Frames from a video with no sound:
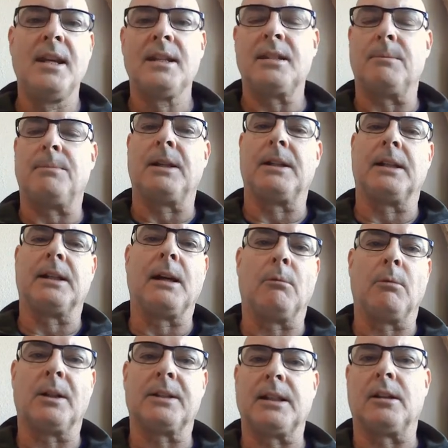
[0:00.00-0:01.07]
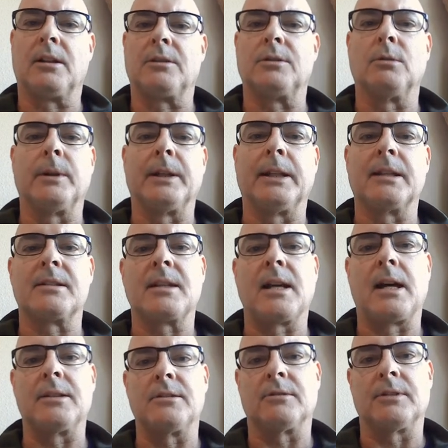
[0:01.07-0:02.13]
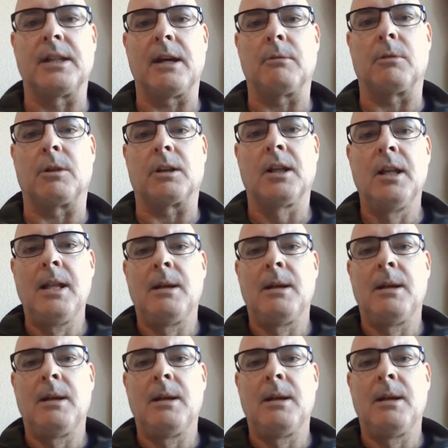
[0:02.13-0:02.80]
depending on what they are doing inside your network.